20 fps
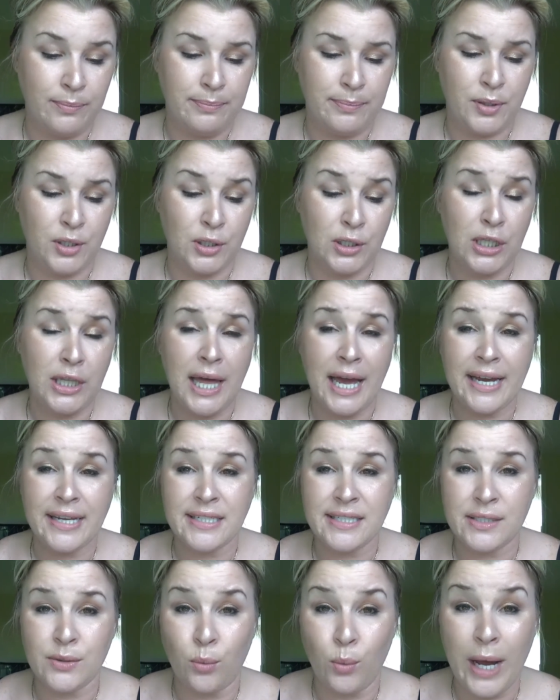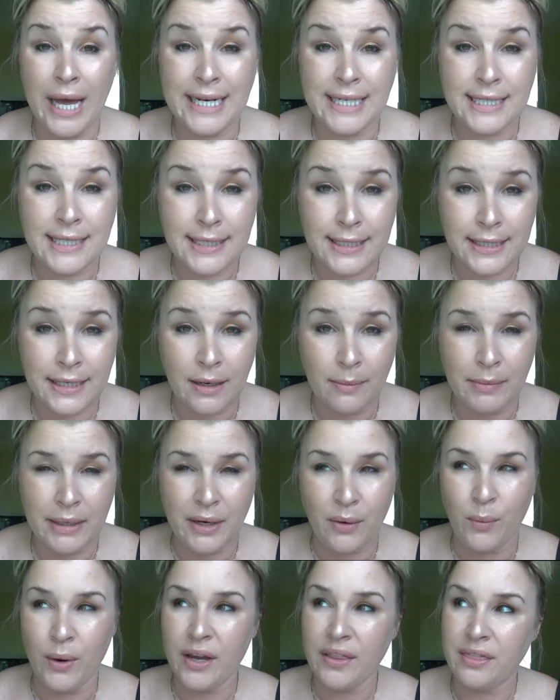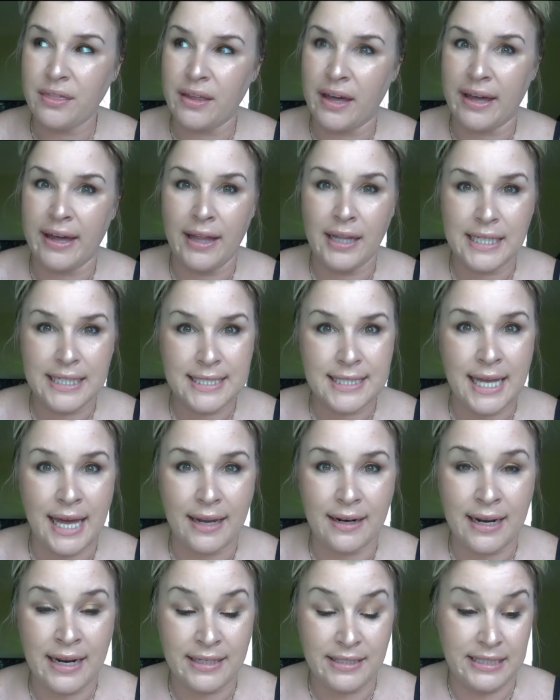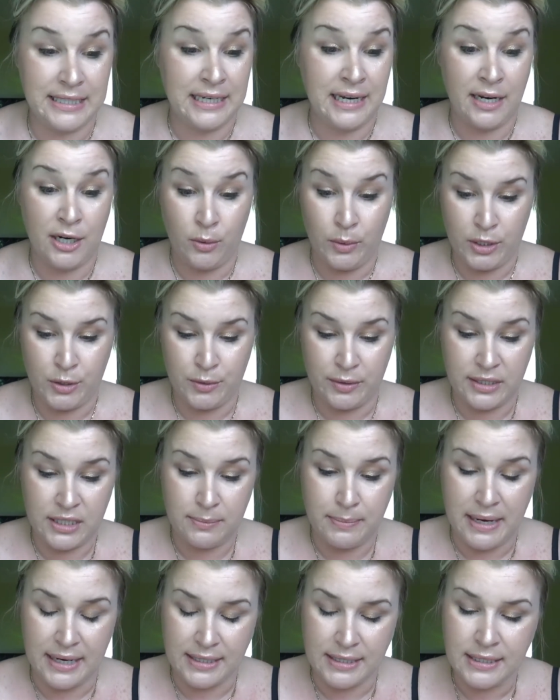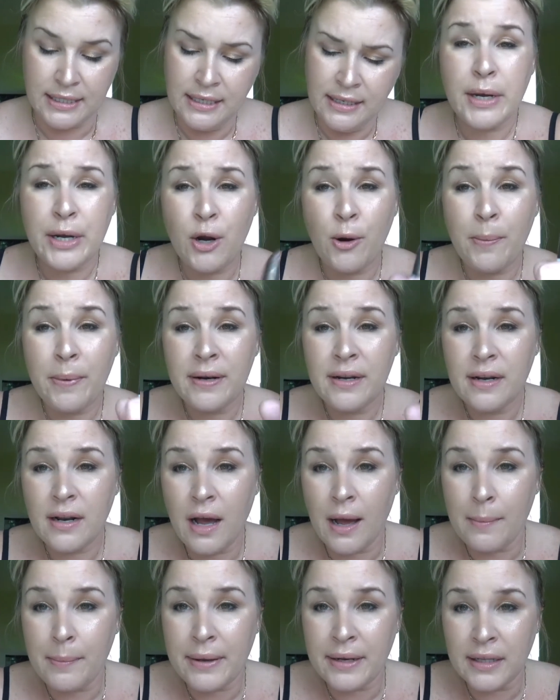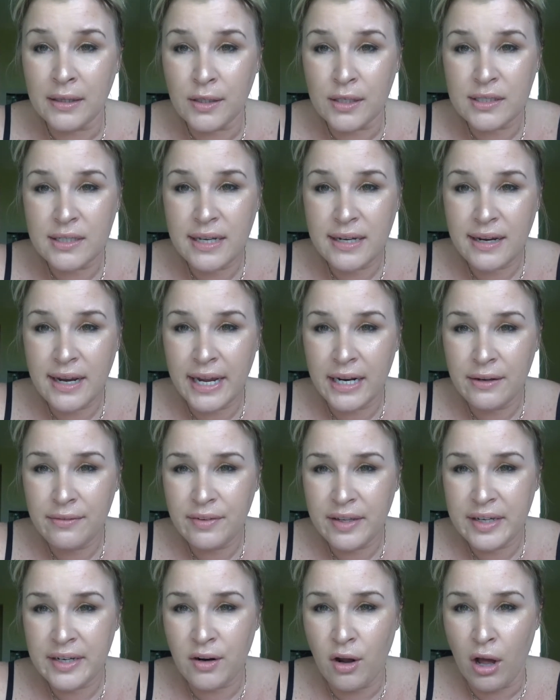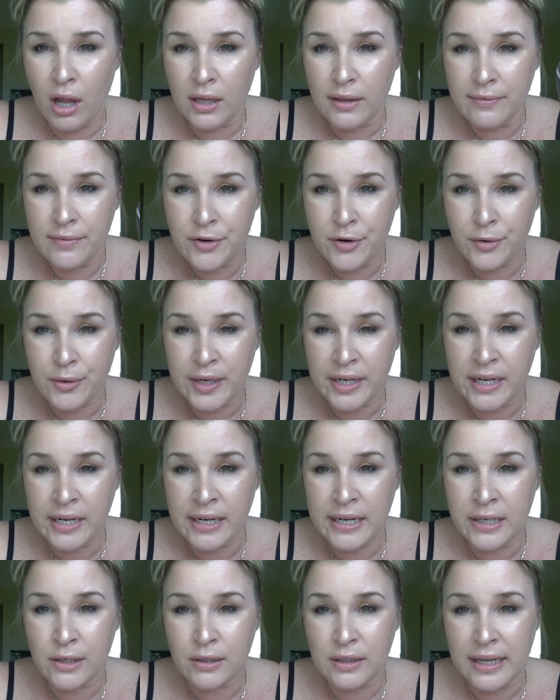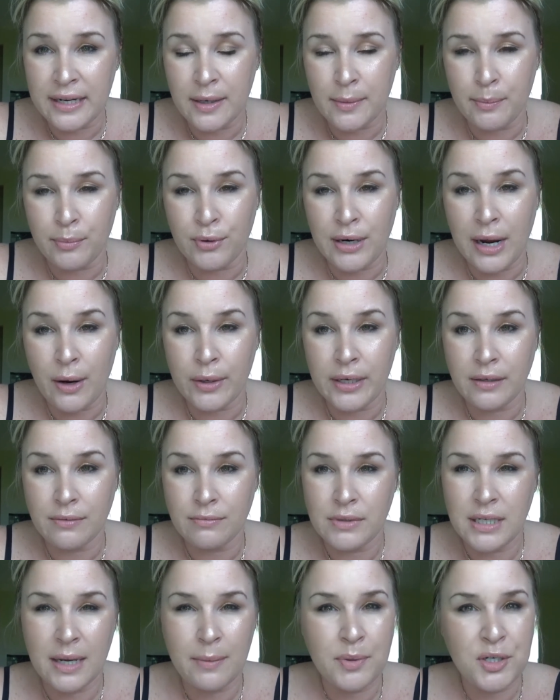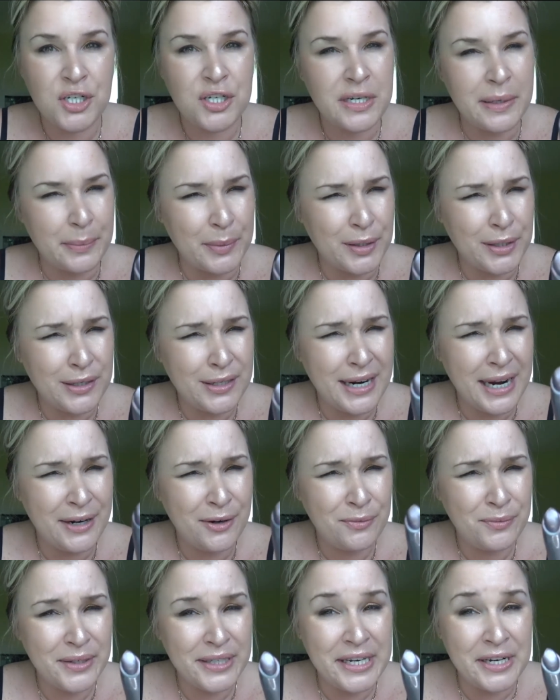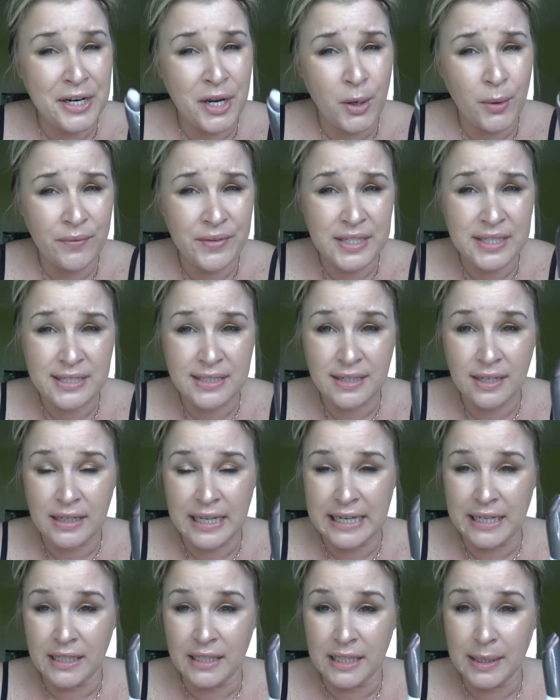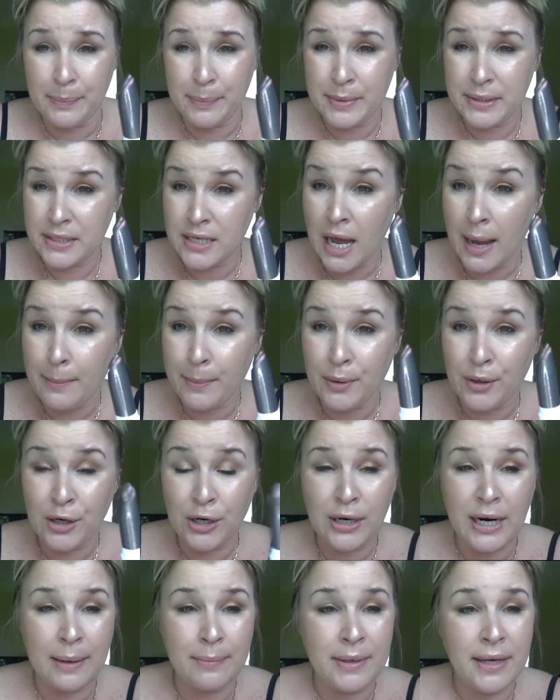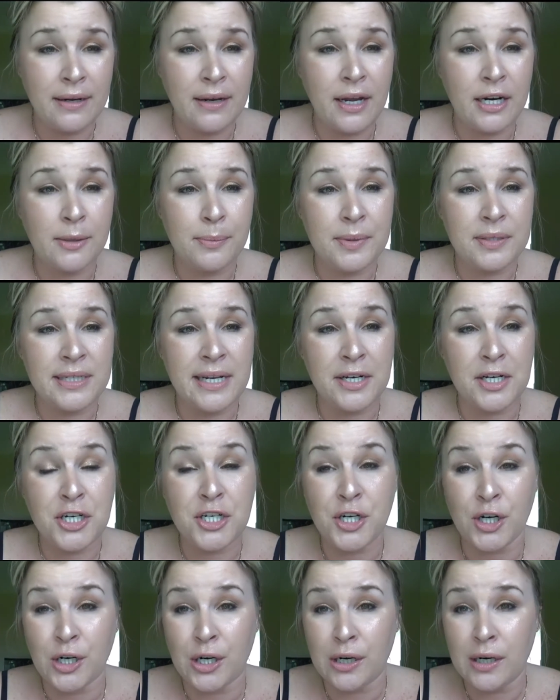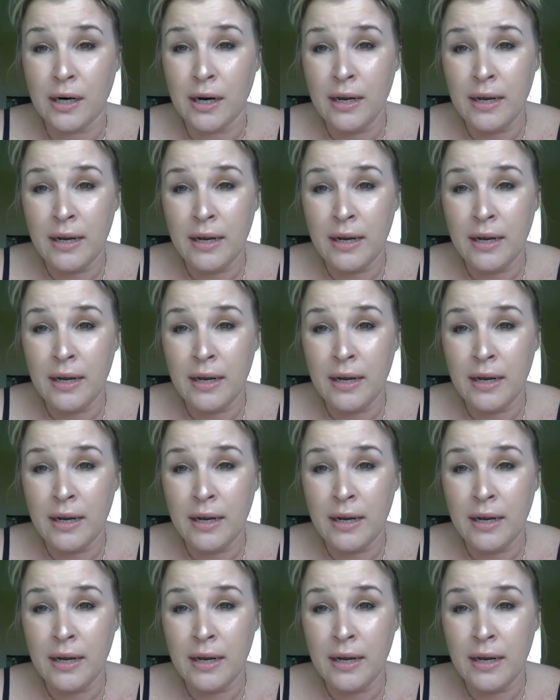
pearlized wet, and I'm like, what the hell is that? I did not know what to expect. I opened it up and it looks like kind of like an olive green or like a brown type shimmer. I don't really know if this is like a lip topper. I'm not 100% sure,